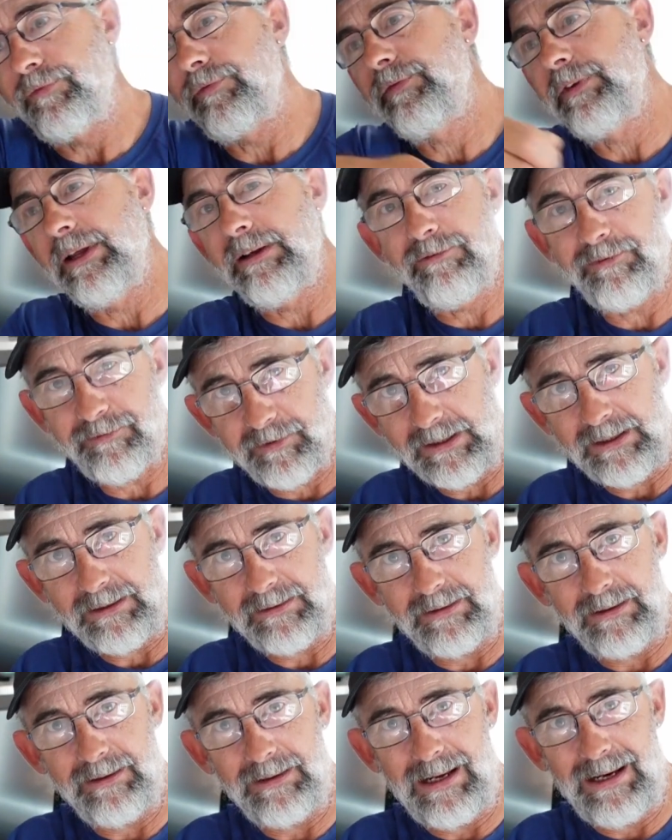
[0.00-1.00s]
they flick
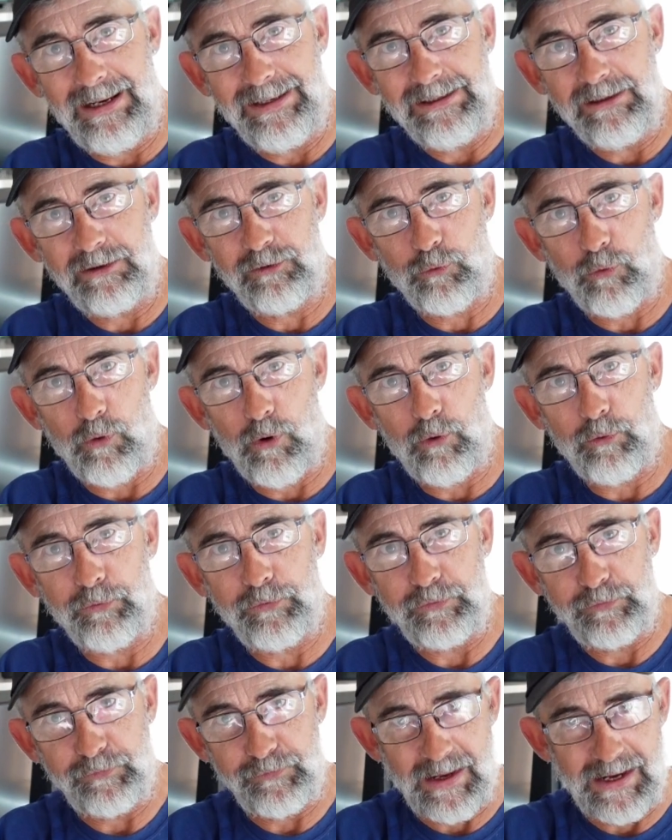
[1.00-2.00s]
the line
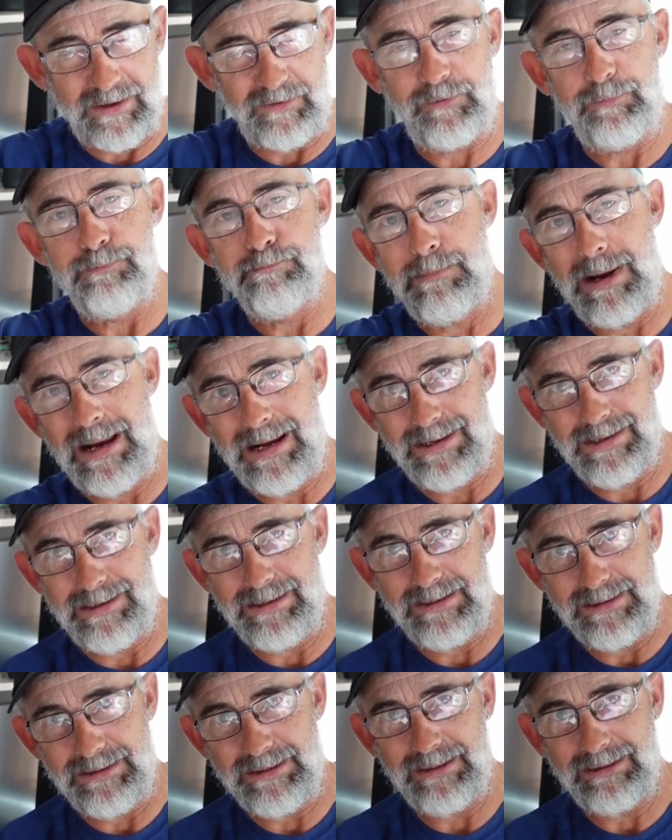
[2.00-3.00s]
across. That's
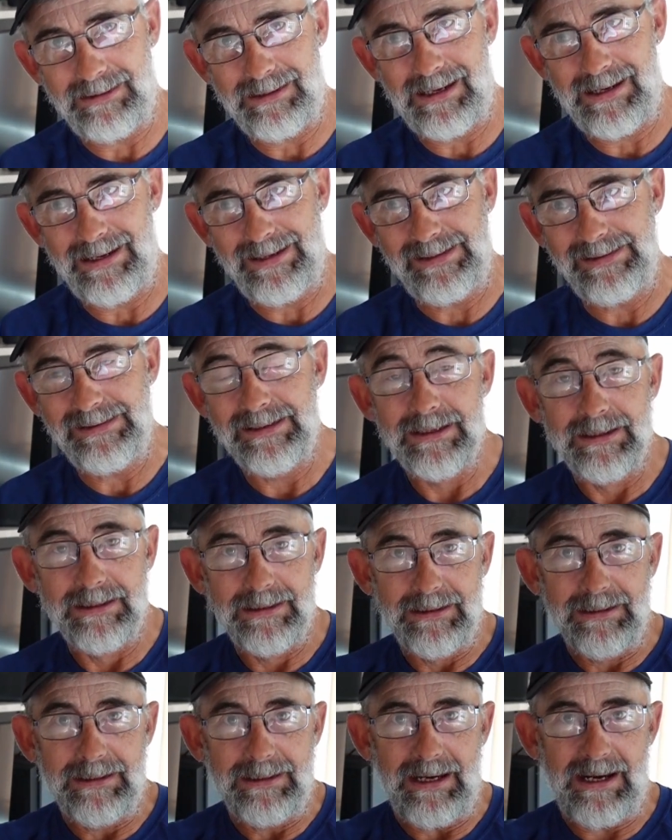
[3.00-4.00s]
mending your line.
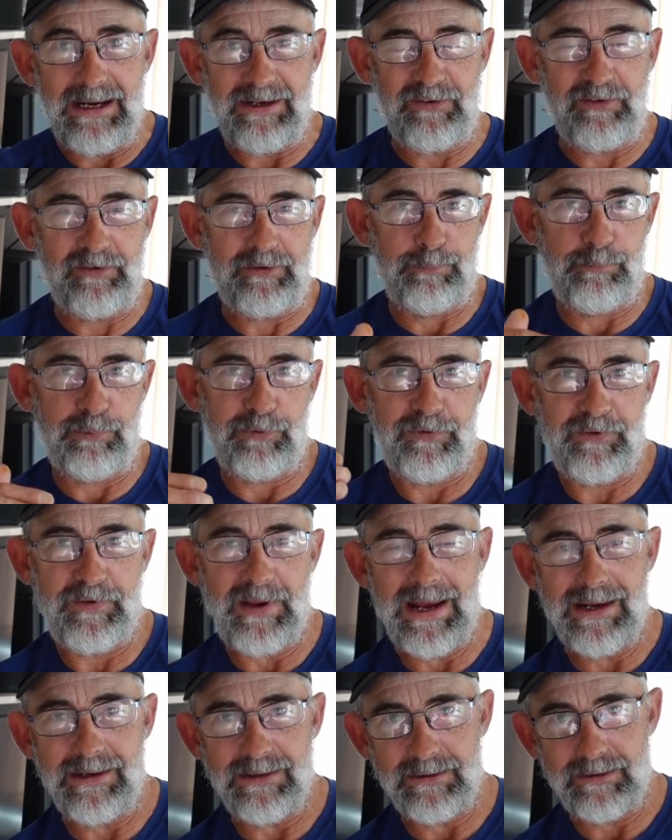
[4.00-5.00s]
It's to
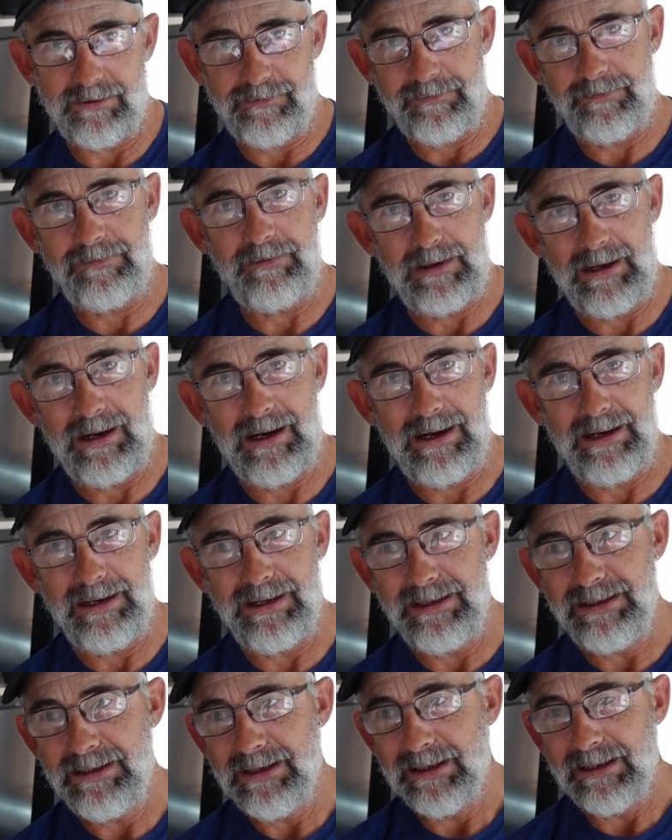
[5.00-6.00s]
present the
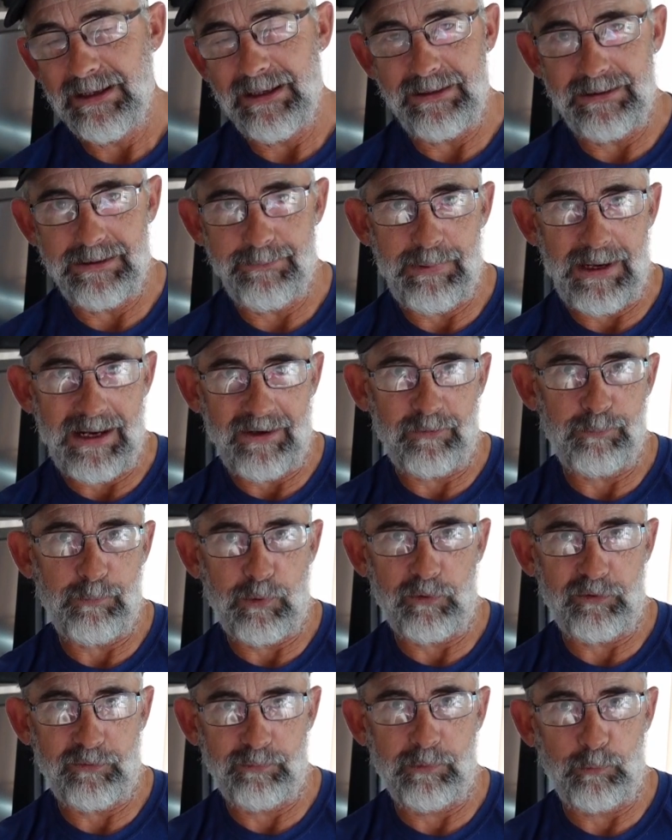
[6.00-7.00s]
fly in the best
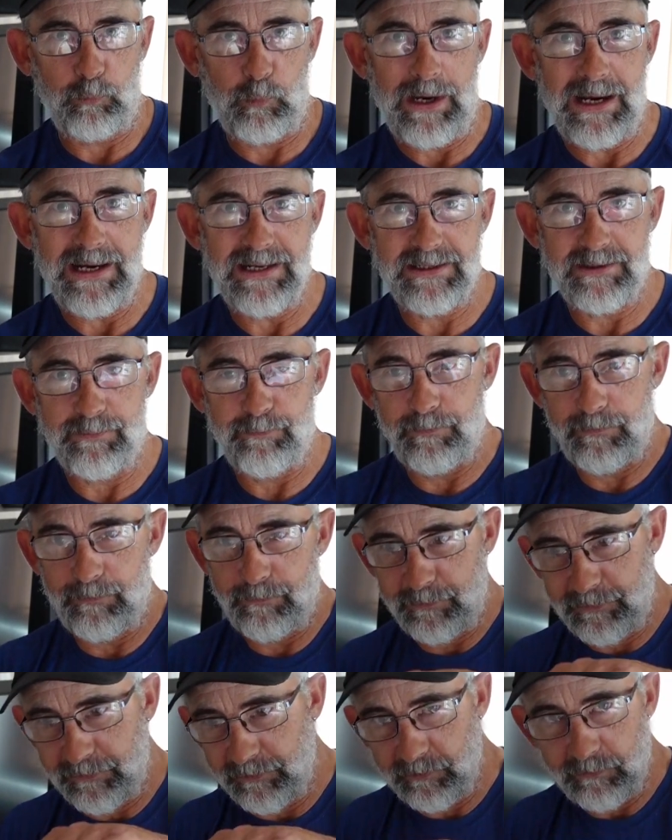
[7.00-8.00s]
possible way
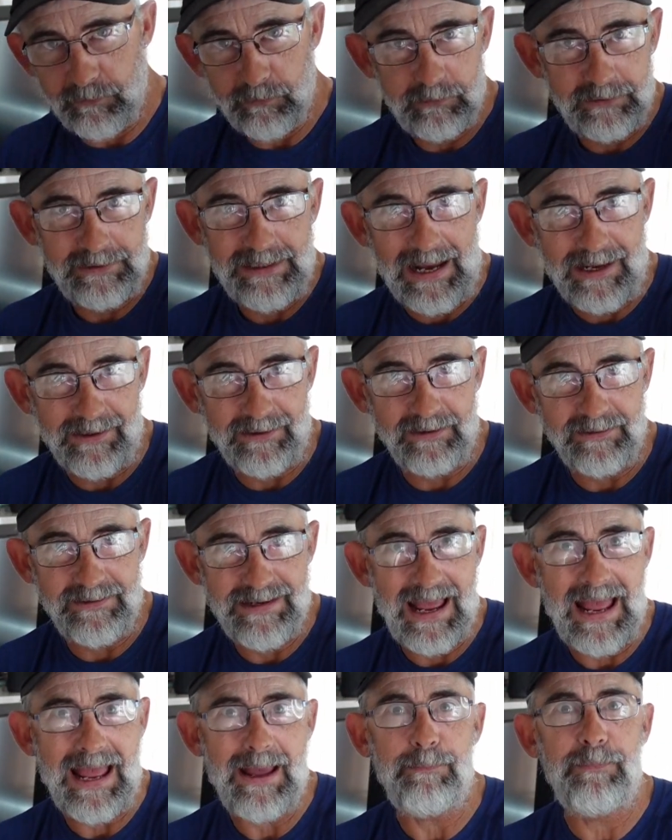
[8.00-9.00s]
to get the
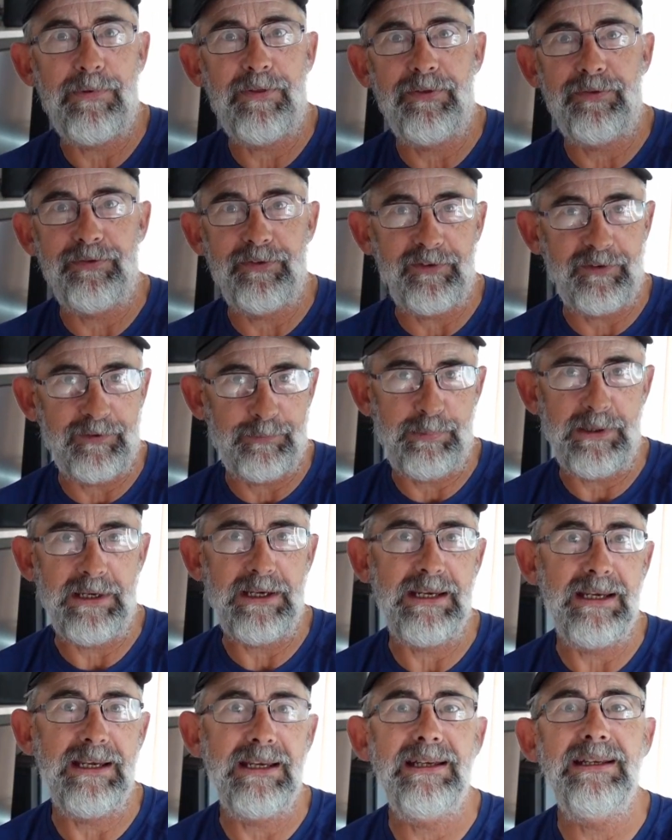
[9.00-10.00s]
depth, the
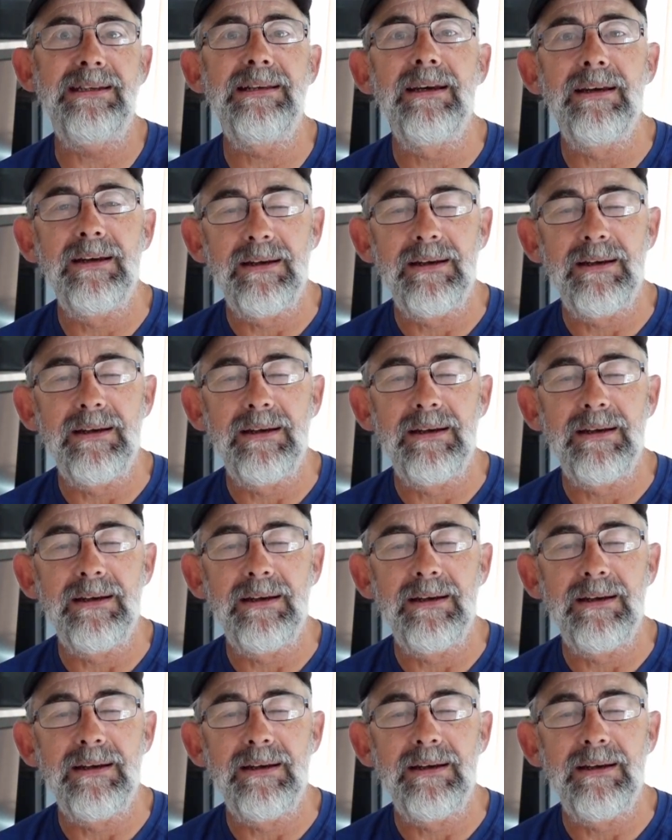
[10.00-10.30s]
speed.